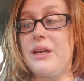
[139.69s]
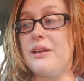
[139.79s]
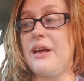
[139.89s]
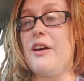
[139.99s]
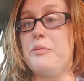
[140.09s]
And
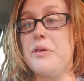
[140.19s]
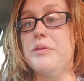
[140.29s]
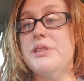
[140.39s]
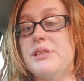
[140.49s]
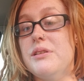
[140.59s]
I have my
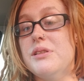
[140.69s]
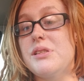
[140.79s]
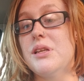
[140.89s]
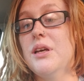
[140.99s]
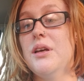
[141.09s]
reasons
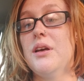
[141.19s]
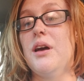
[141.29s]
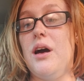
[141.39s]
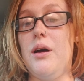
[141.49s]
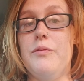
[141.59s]

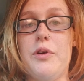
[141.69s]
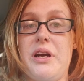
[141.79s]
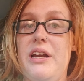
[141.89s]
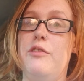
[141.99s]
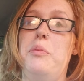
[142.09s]
for
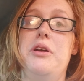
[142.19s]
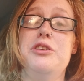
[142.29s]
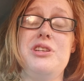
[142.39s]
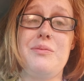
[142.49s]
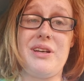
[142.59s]
kind of
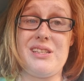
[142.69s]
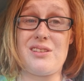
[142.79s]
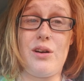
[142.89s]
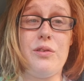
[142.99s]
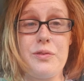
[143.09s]
punishing
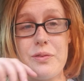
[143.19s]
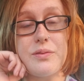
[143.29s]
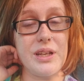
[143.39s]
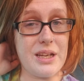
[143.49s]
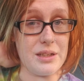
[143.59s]
myself
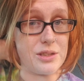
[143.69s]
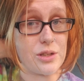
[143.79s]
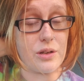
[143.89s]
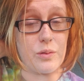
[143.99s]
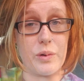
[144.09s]
in
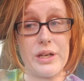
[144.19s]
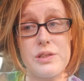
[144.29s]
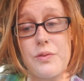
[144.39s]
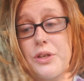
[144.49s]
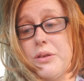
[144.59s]
certain ways
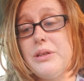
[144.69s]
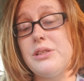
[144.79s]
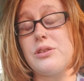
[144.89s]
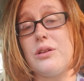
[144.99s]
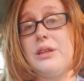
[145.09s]
for doing
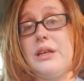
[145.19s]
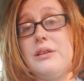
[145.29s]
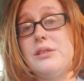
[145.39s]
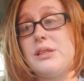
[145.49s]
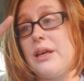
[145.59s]
certain
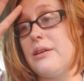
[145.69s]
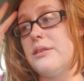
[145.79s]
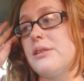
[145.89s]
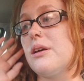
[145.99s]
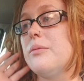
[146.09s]
things.
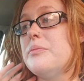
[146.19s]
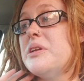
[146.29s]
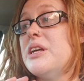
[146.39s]
And